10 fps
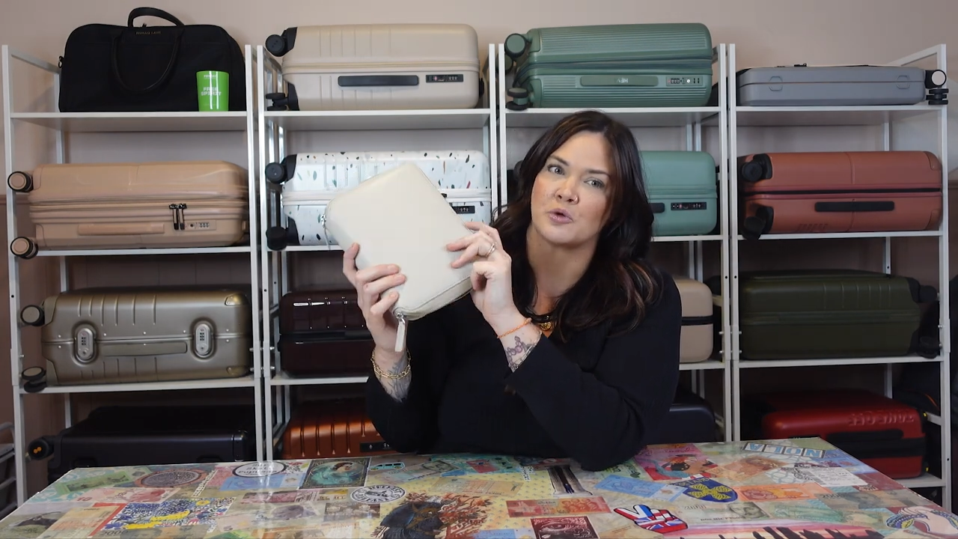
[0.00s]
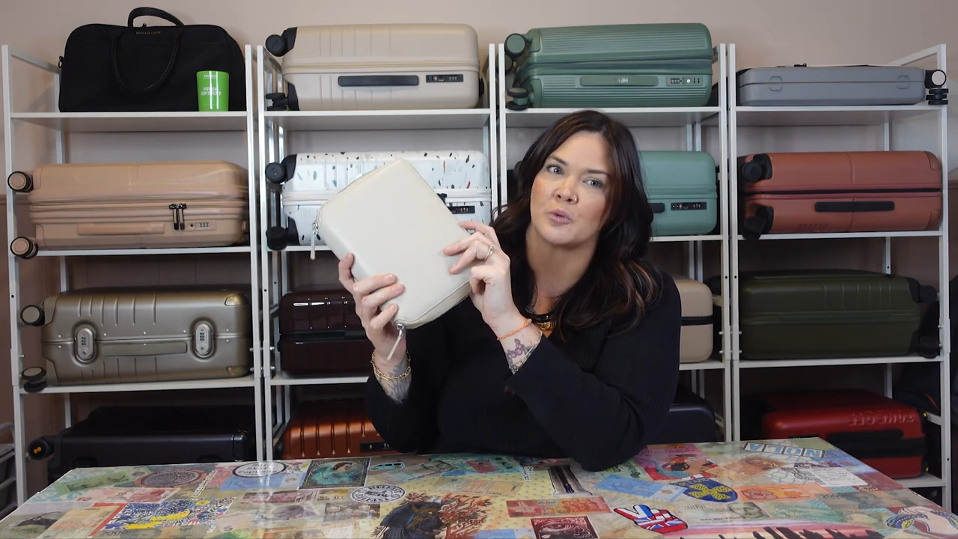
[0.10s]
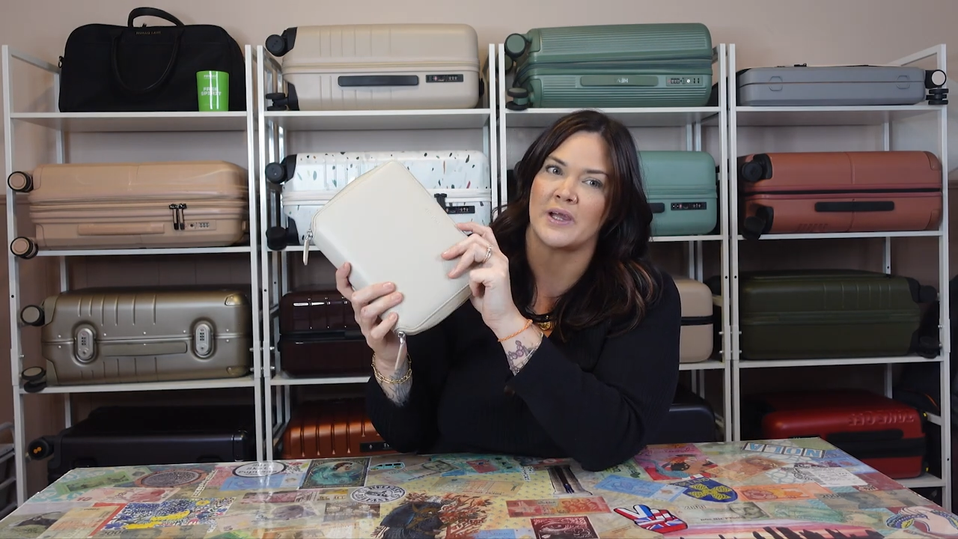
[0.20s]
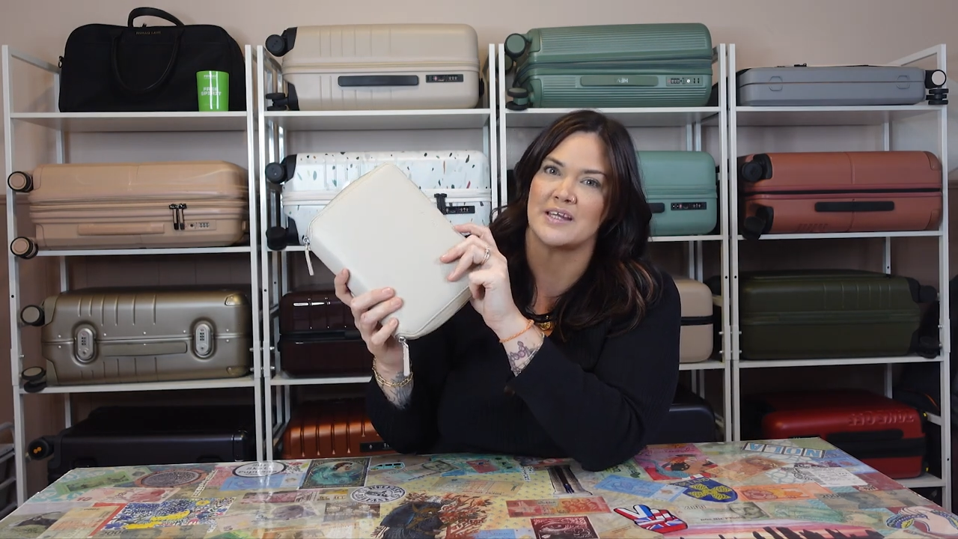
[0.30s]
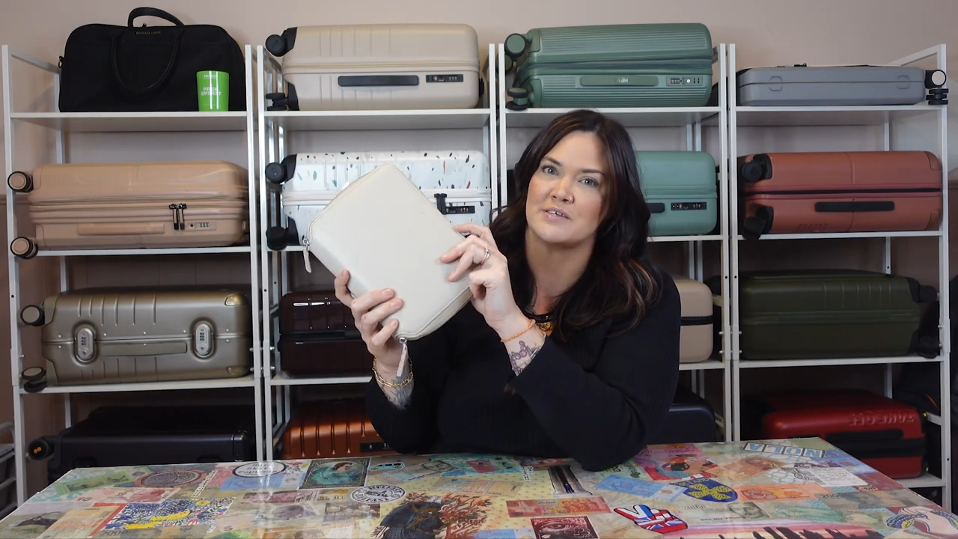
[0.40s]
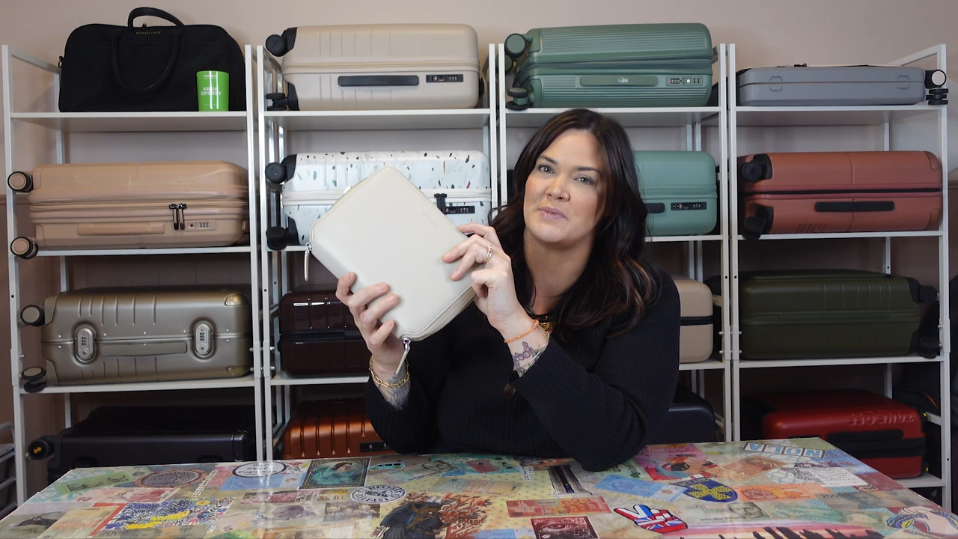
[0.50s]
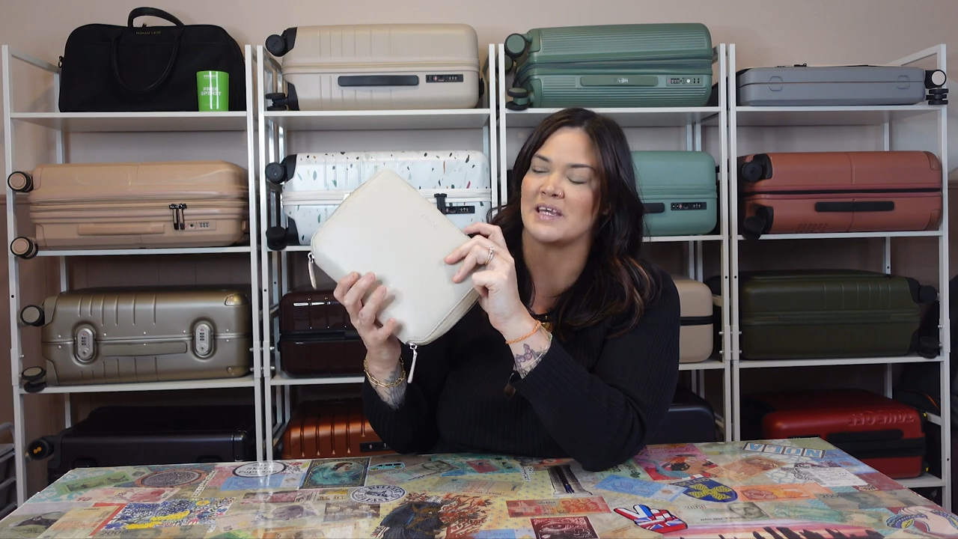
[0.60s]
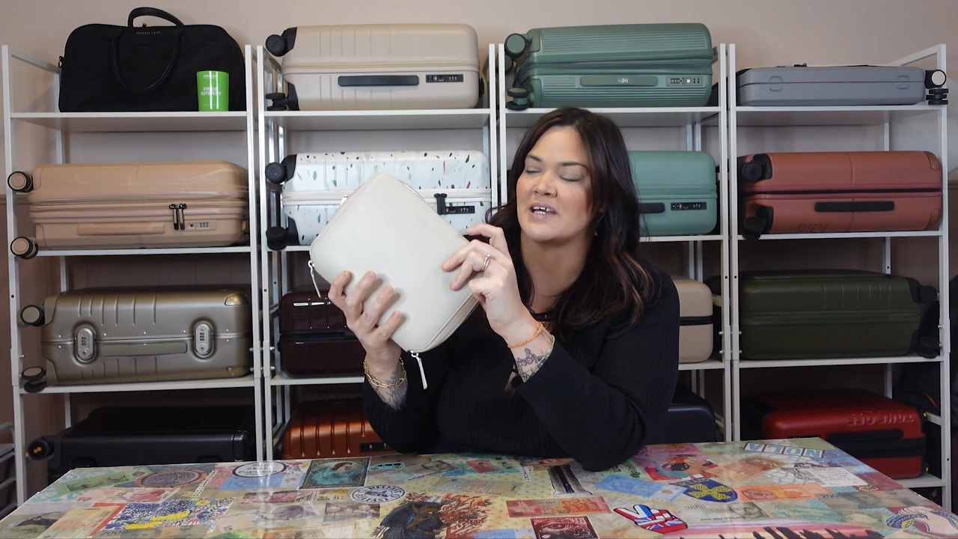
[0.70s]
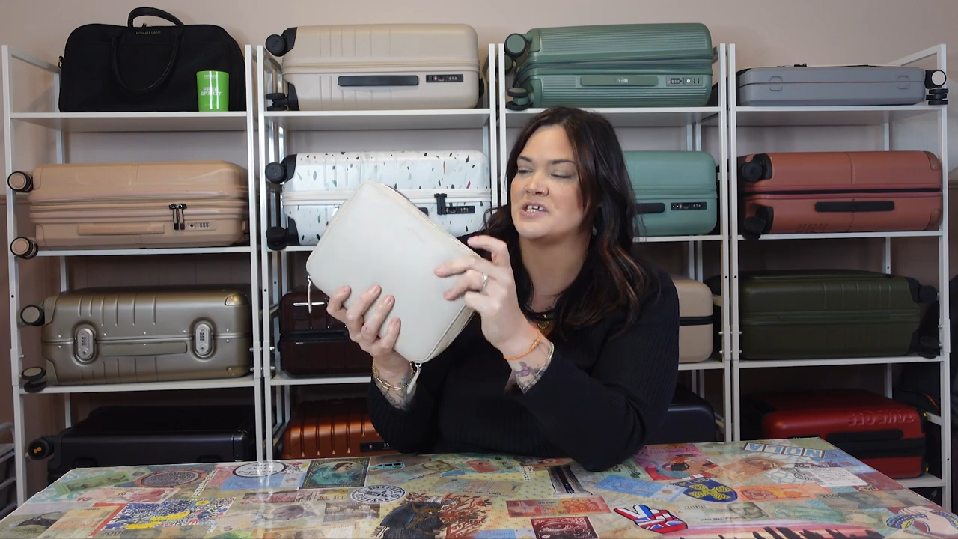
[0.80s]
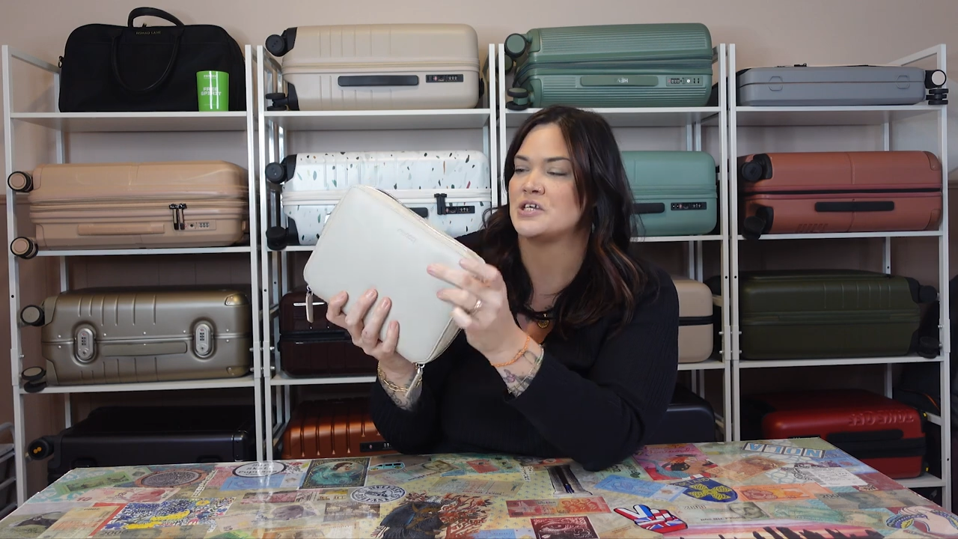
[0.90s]
great
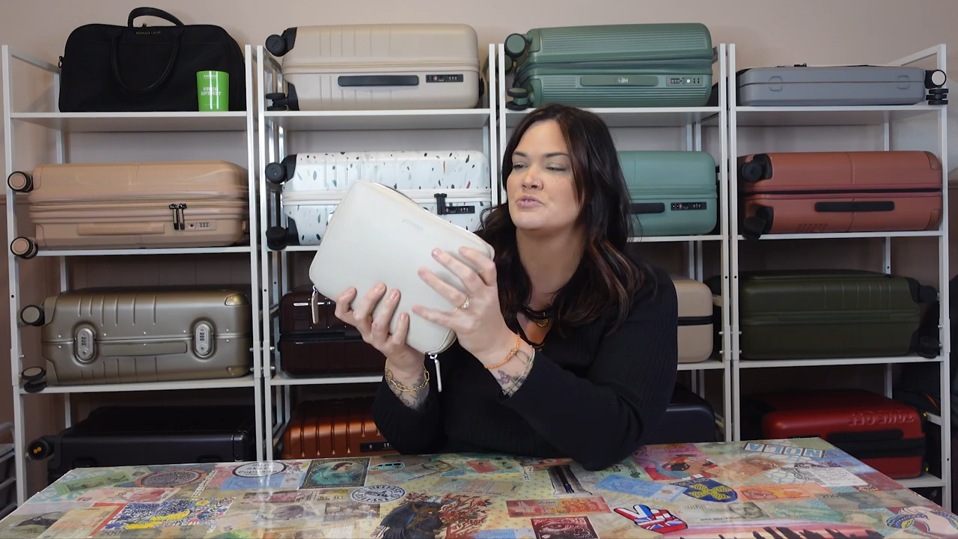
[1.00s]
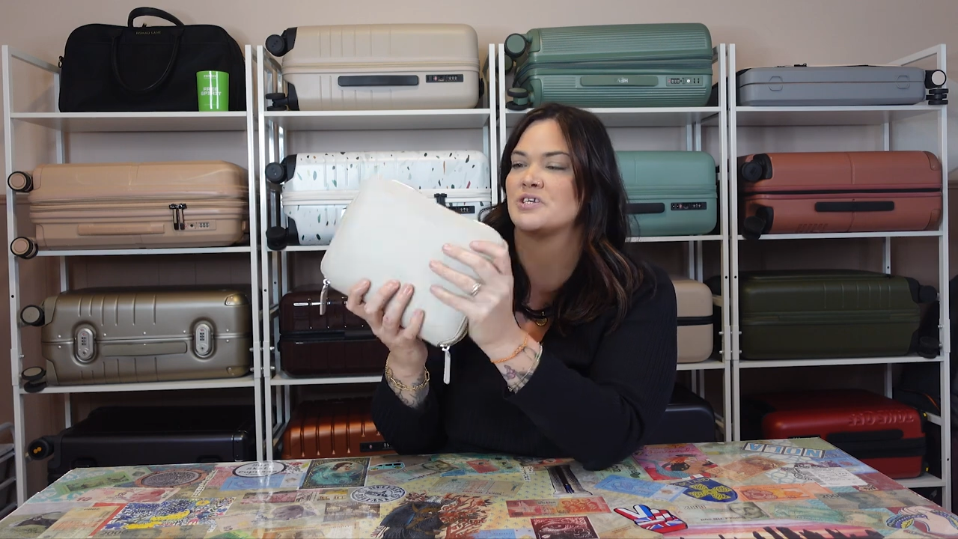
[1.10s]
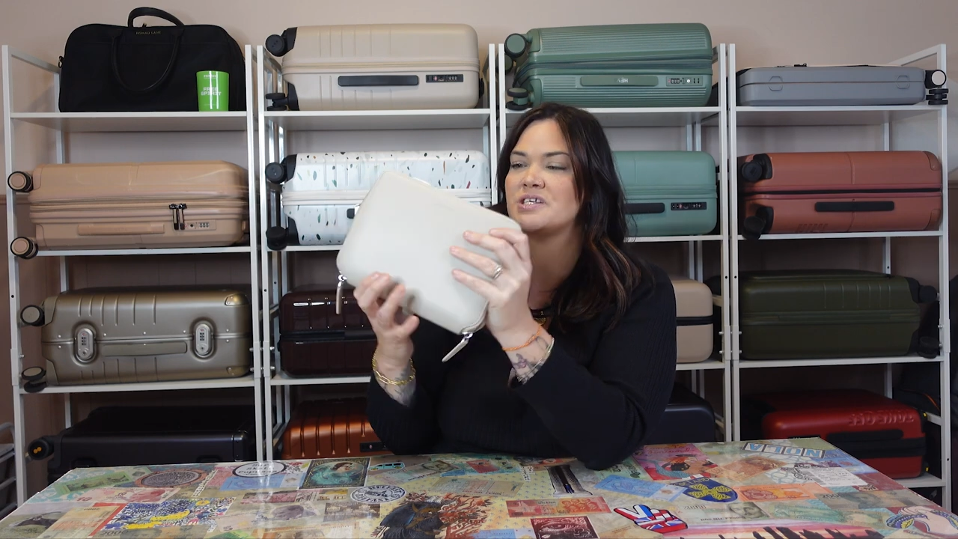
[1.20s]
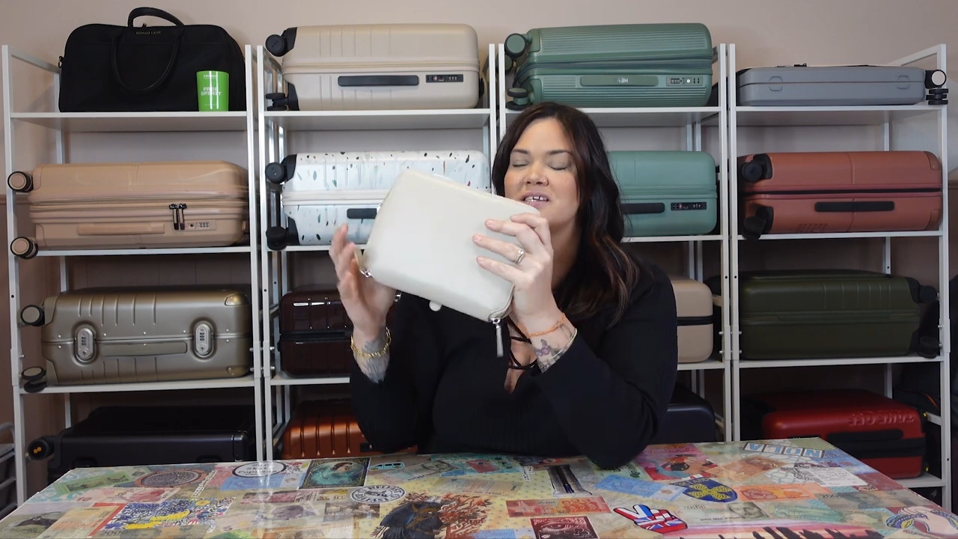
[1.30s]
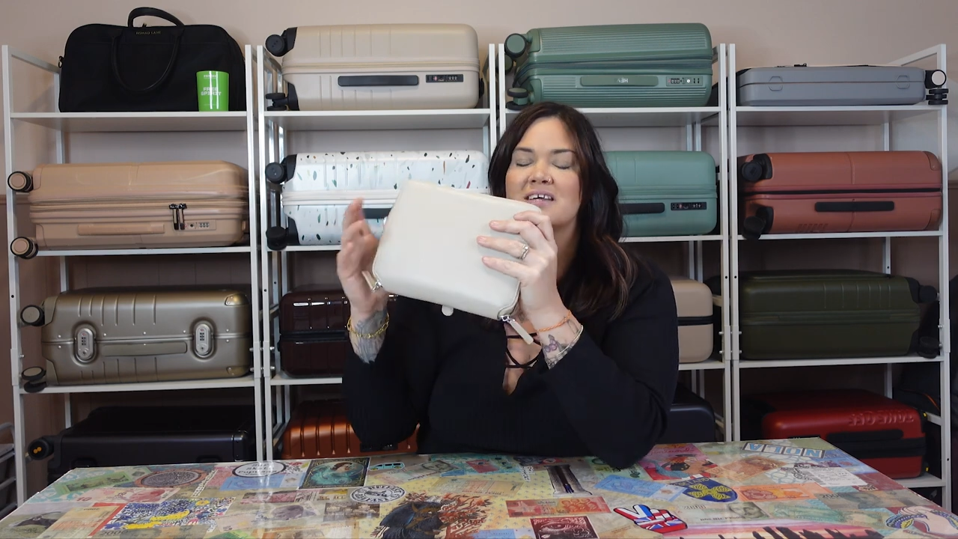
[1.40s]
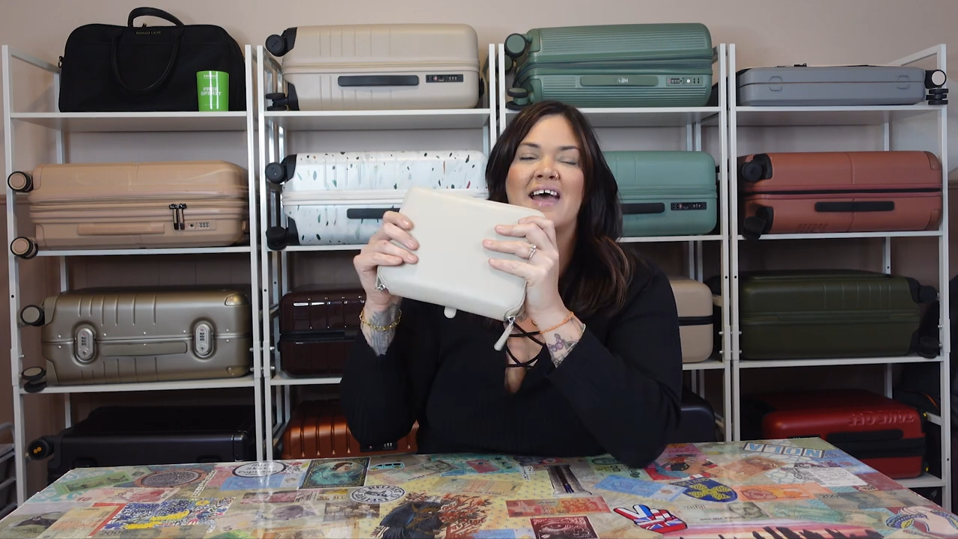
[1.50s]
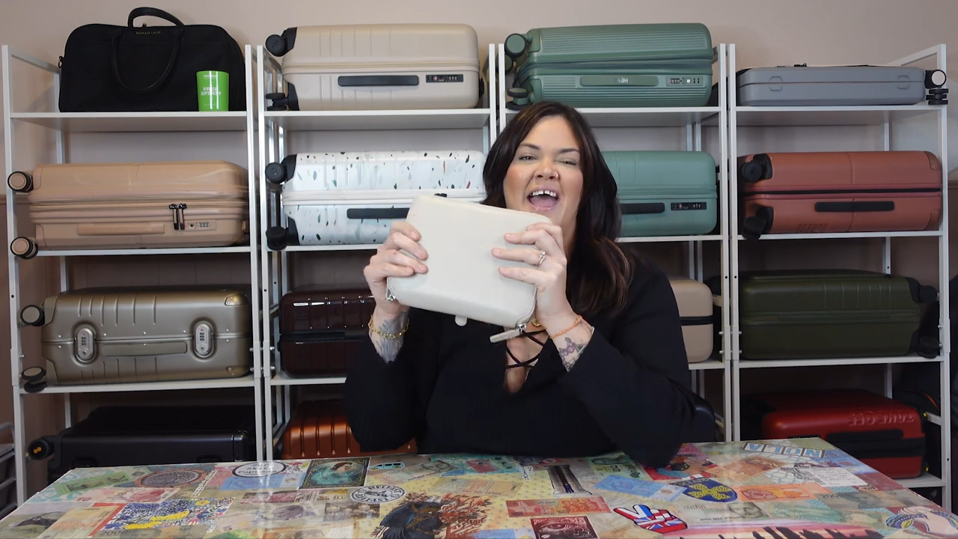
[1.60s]
because you just